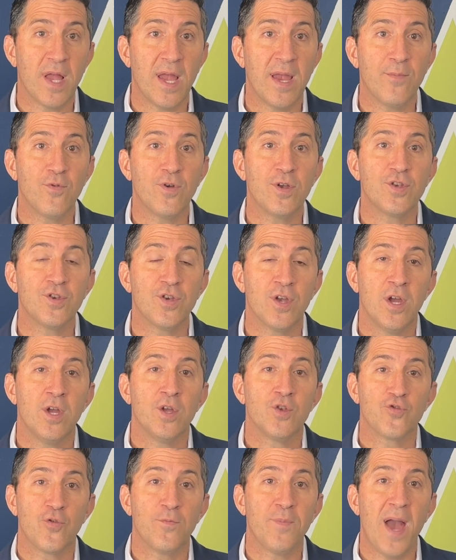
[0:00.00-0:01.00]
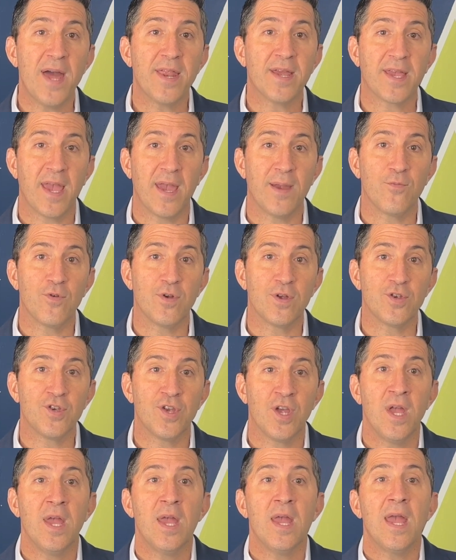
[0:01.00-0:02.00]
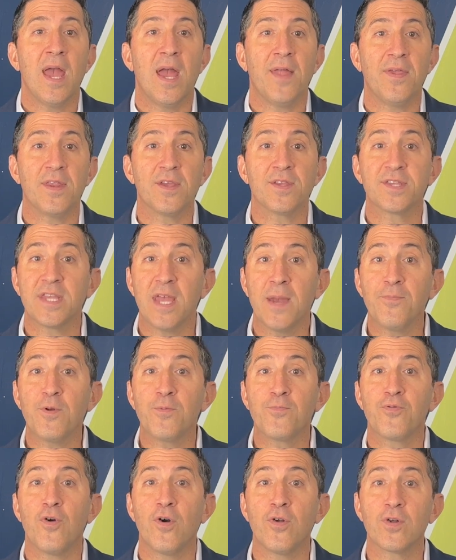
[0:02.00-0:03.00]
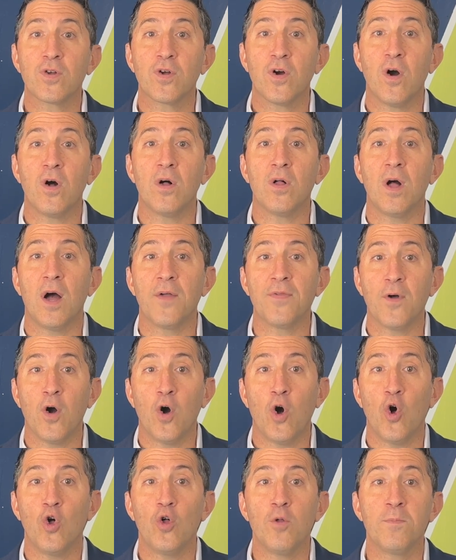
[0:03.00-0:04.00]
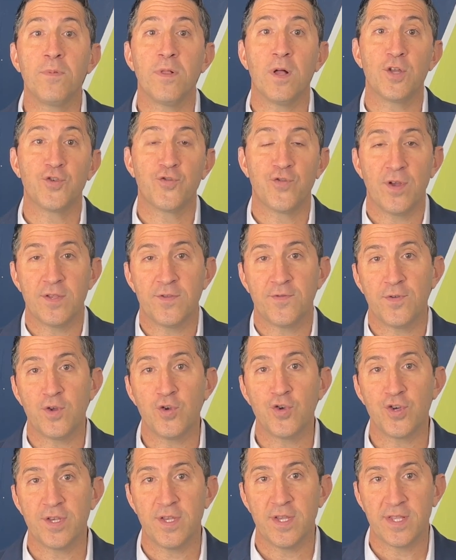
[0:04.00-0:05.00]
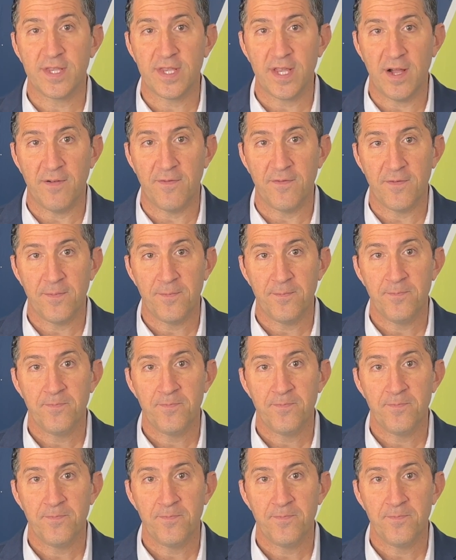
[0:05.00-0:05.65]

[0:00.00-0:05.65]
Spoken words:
hemorrhage, traumatic hemorrhage, and then a separate protocol on the whole blood transfusion itself.